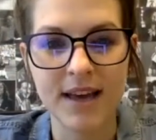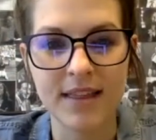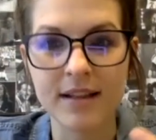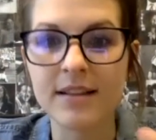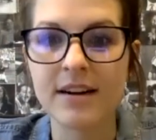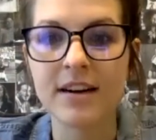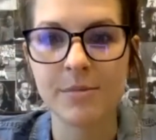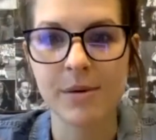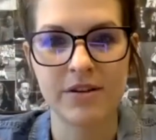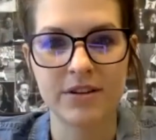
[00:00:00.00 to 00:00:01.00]
and the clarity
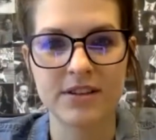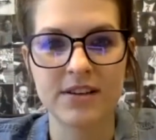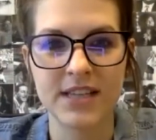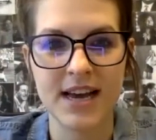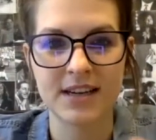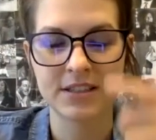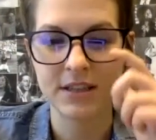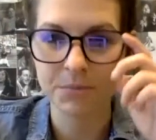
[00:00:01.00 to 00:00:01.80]
about yourself to actually